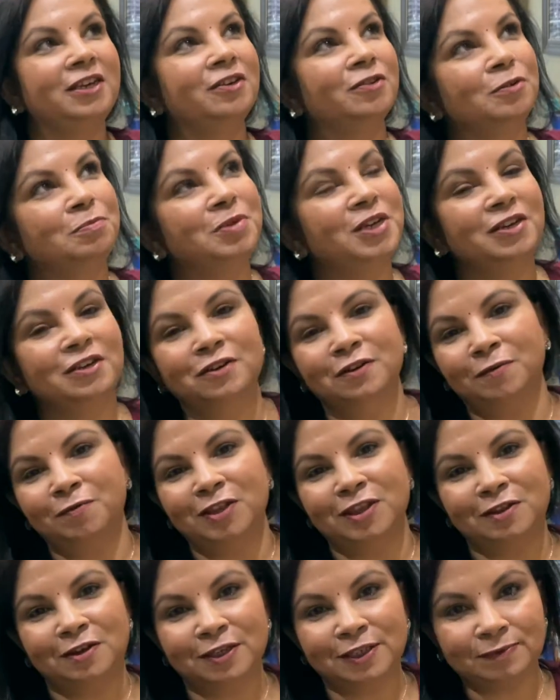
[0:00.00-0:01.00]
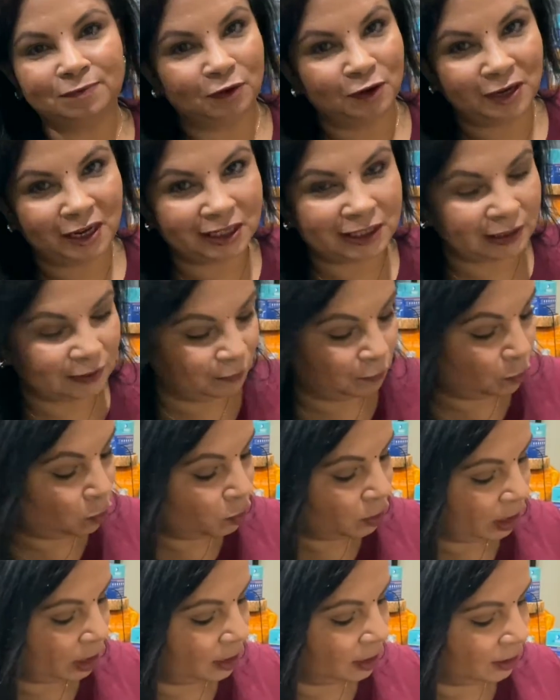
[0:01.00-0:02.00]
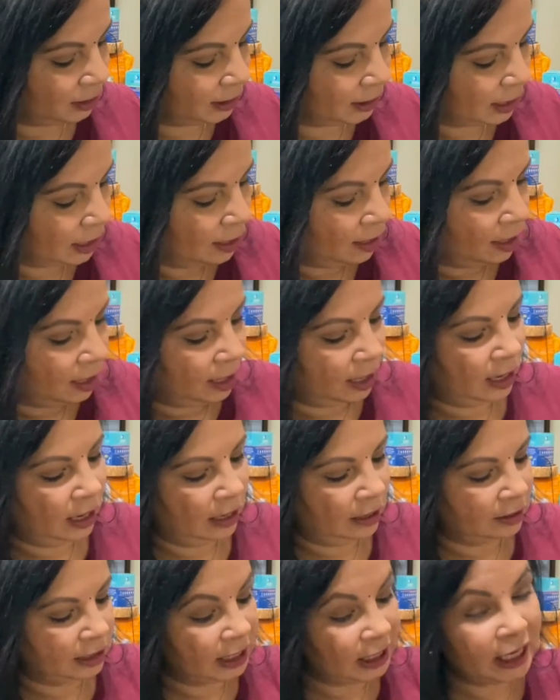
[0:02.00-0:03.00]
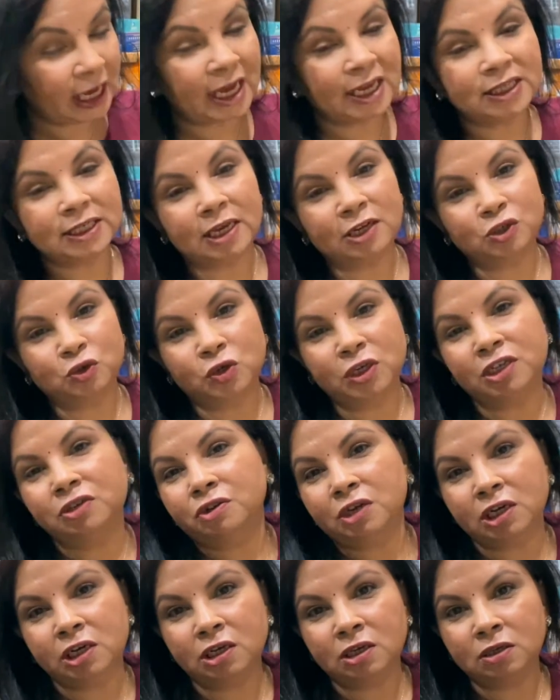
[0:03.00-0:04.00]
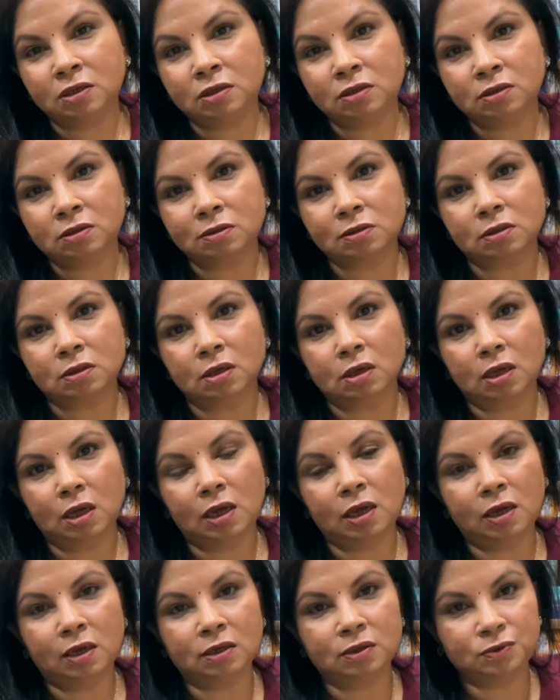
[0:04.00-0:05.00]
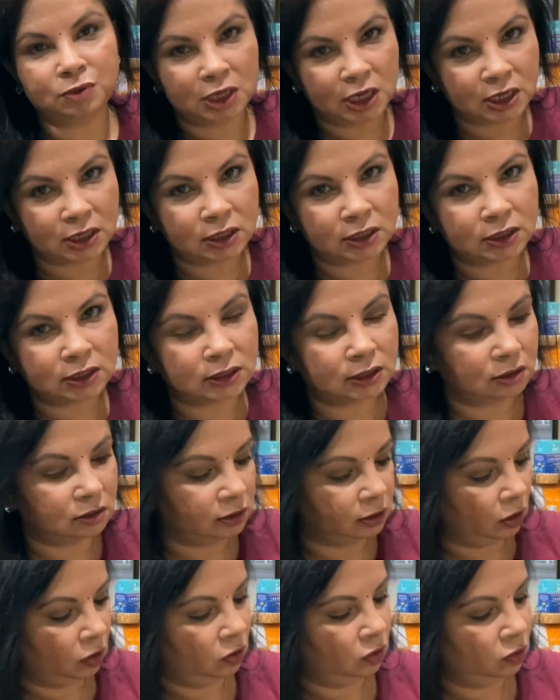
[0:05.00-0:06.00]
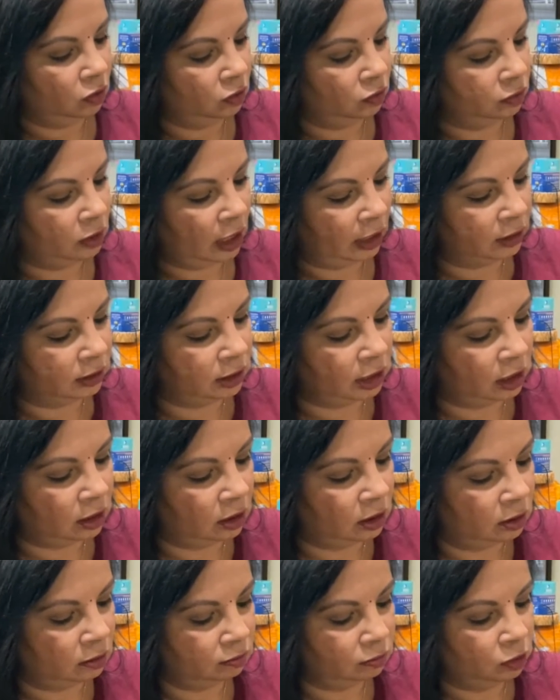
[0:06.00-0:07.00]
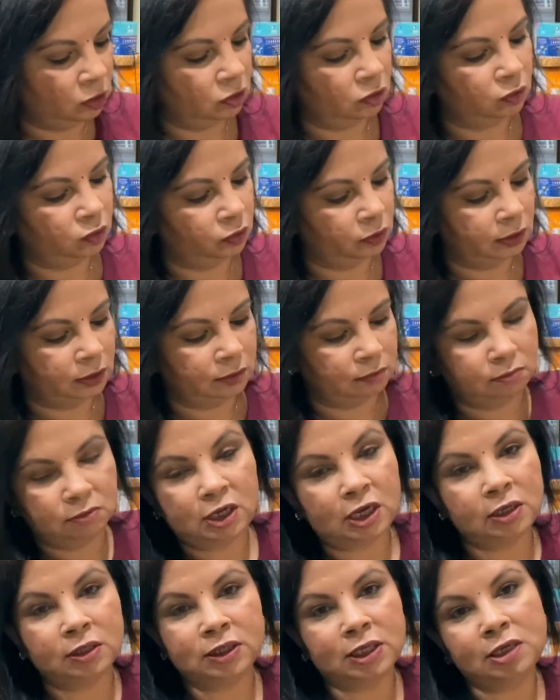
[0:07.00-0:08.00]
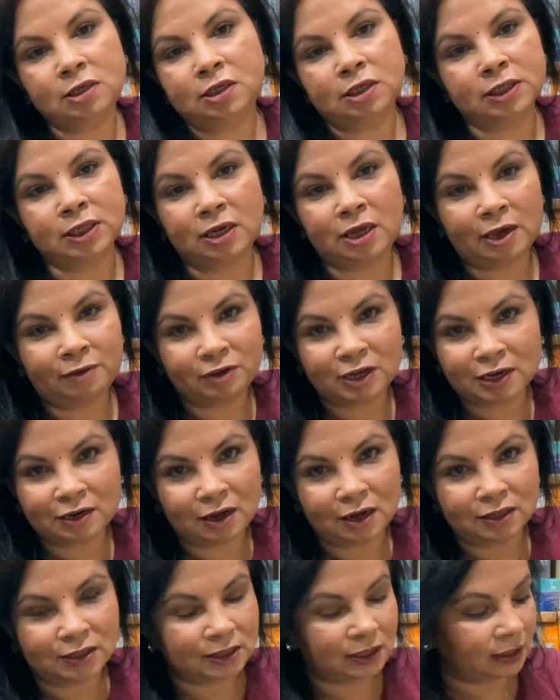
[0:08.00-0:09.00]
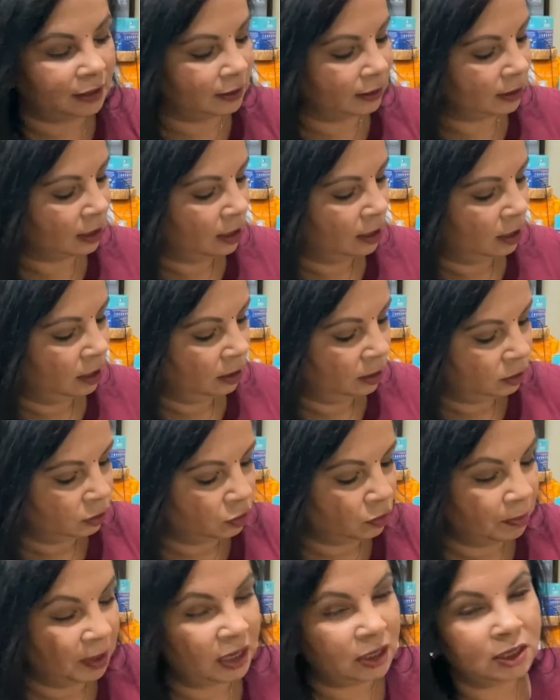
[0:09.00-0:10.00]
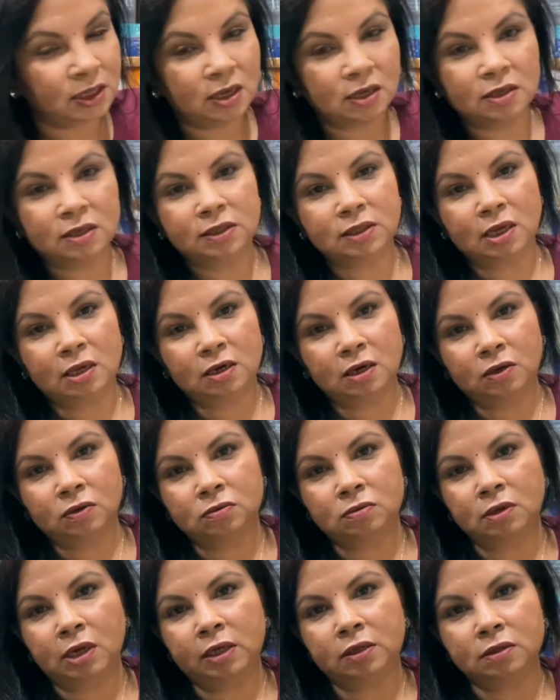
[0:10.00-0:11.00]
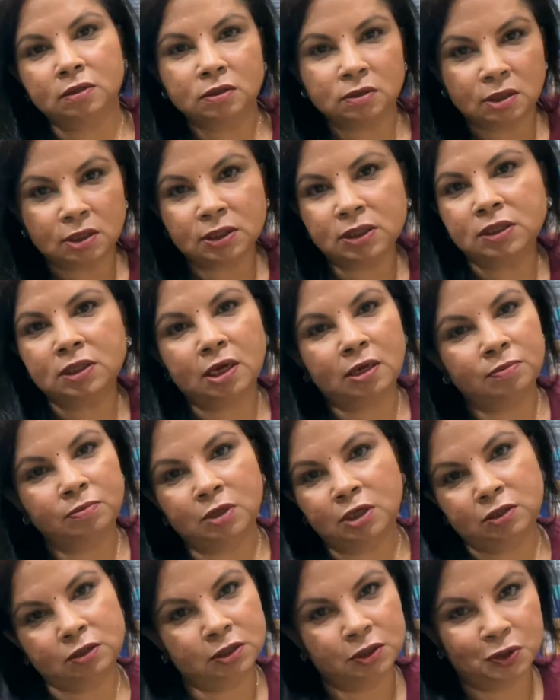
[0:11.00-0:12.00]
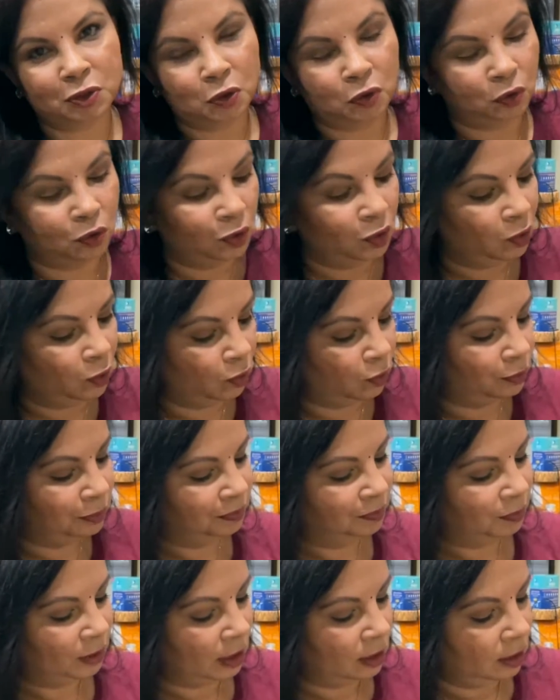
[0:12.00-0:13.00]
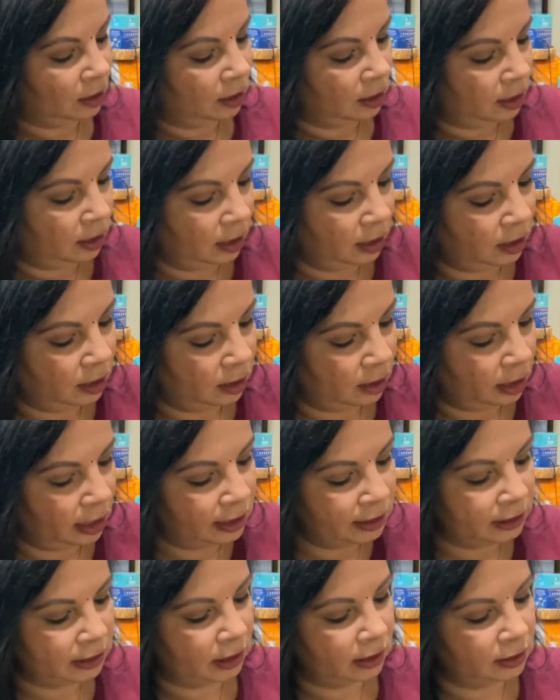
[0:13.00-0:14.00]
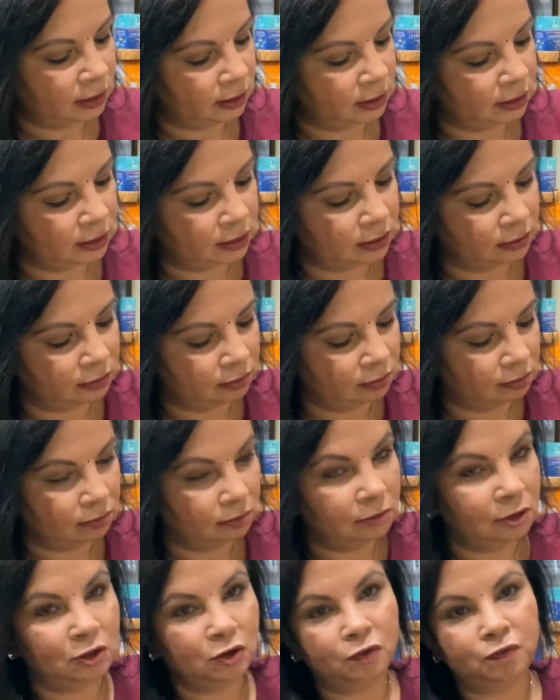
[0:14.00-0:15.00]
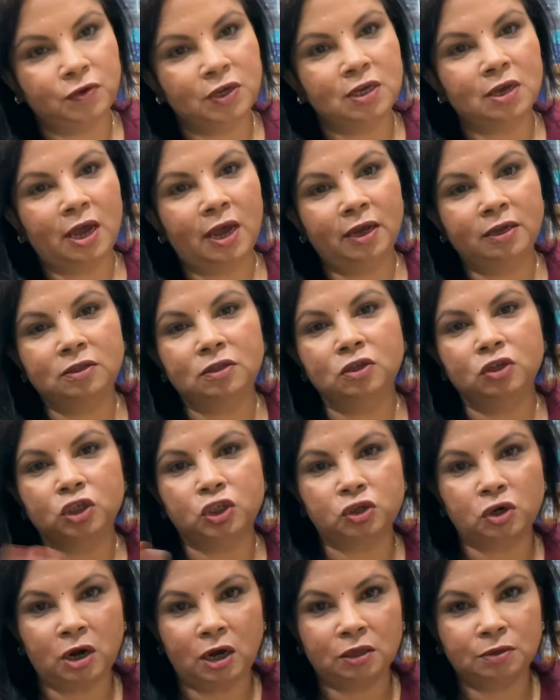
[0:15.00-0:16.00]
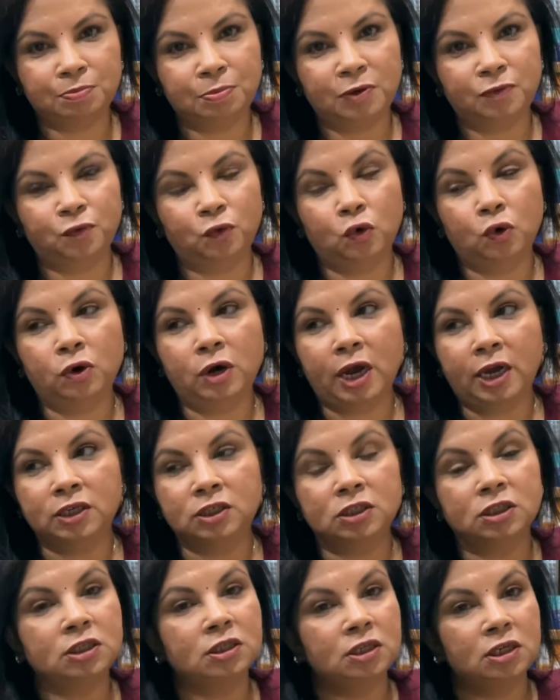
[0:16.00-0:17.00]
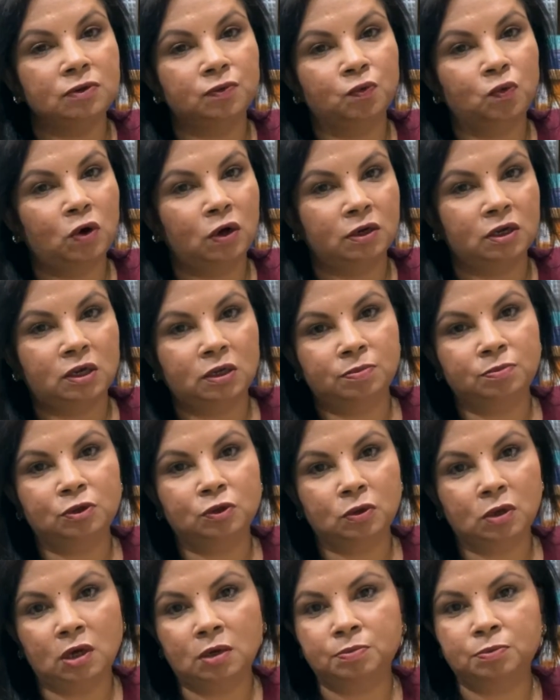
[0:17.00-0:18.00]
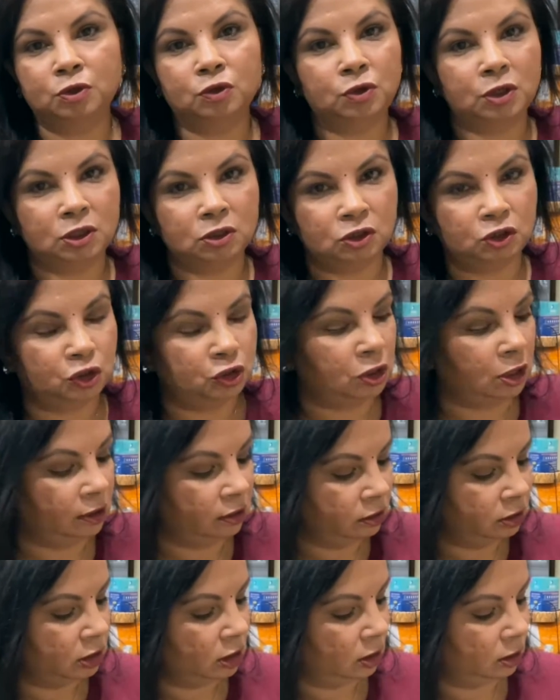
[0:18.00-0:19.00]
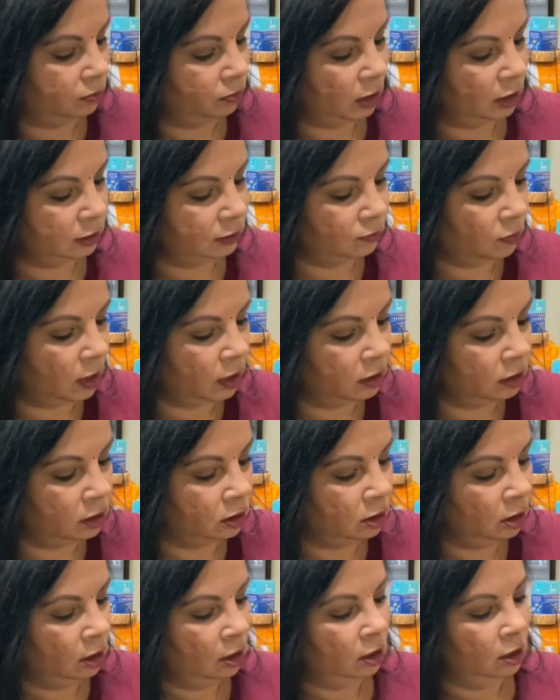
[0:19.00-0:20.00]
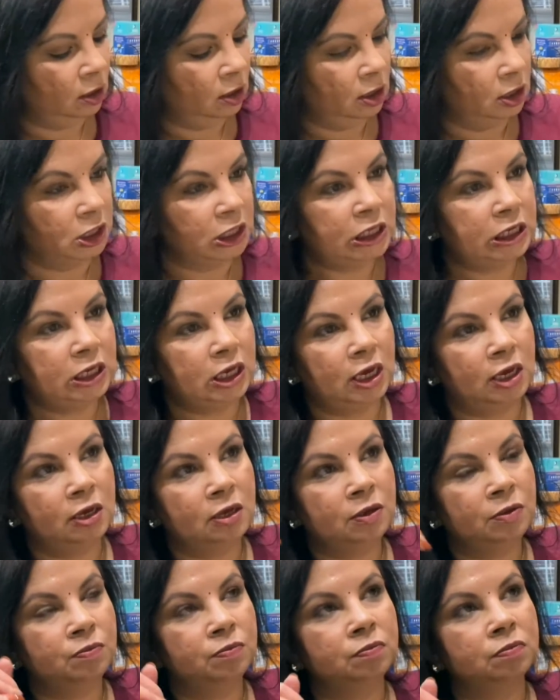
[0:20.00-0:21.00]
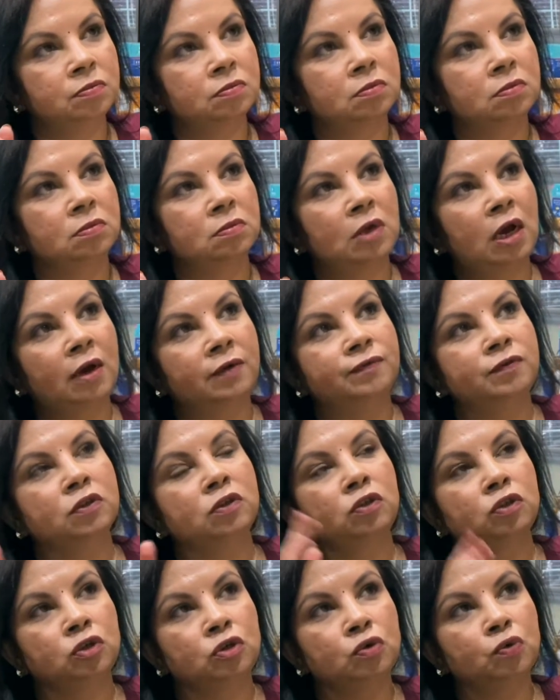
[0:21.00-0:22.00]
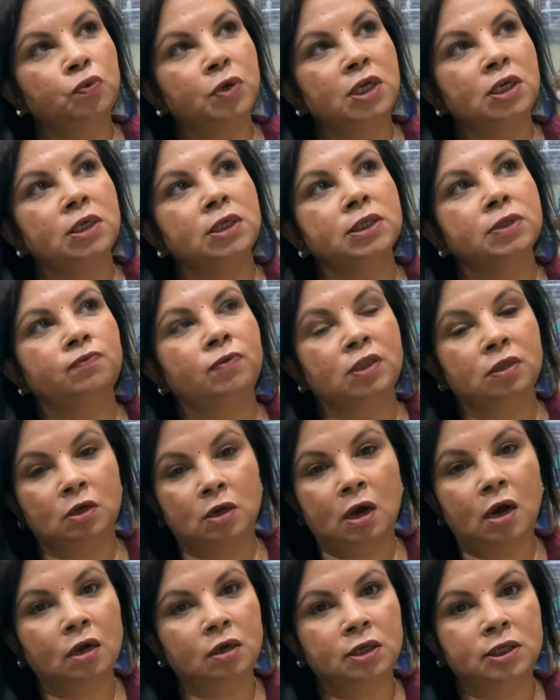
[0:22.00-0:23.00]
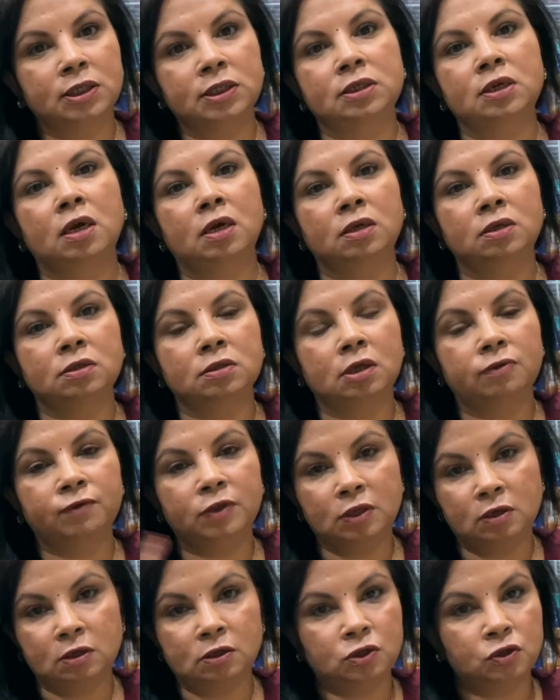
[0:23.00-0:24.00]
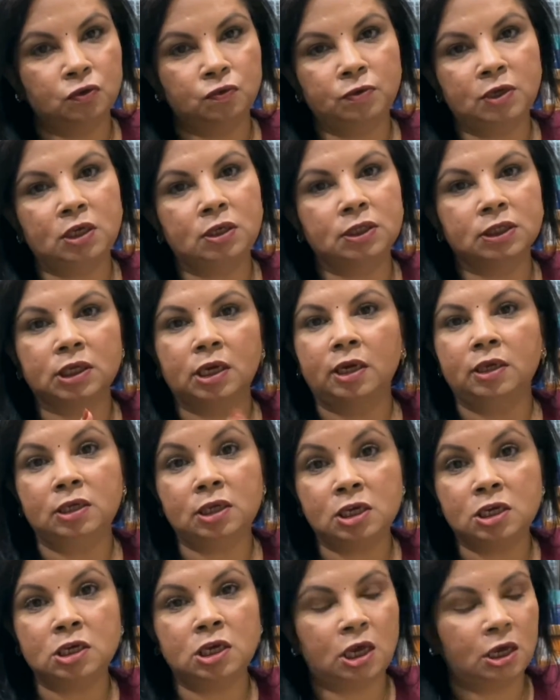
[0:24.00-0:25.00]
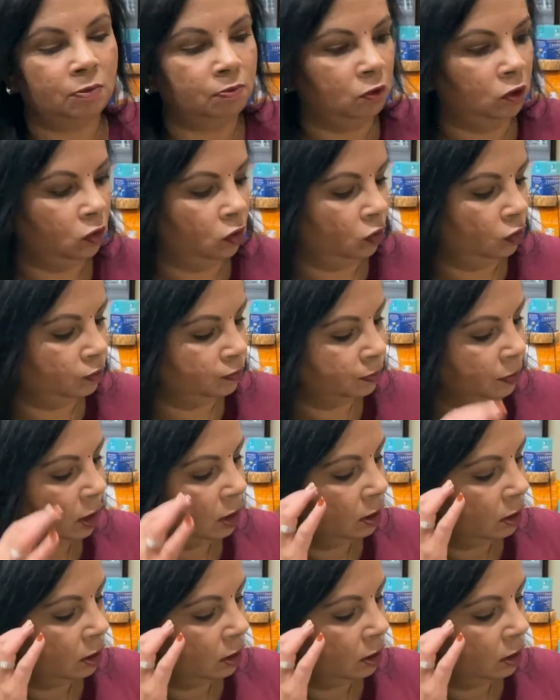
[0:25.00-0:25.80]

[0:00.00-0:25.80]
He'll be here with us for next 4 days. He has actually reading days, so that day, those days he doesn't have a classes. So many kids around like this time, they just go home. And since, we had the Shraddh before, I just didn't want him to come during the Shraddh time. That's why he came after 2 weeks when the college started. Within 2 weeks, like he came home.